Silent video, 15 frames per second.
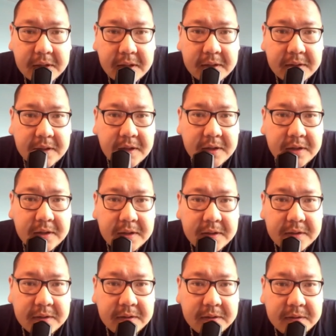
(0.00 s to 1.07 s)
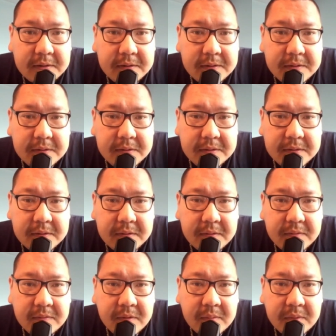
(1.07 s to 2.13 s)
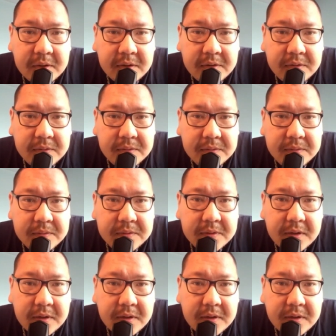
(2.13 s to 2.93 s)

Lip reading: And then what will I do?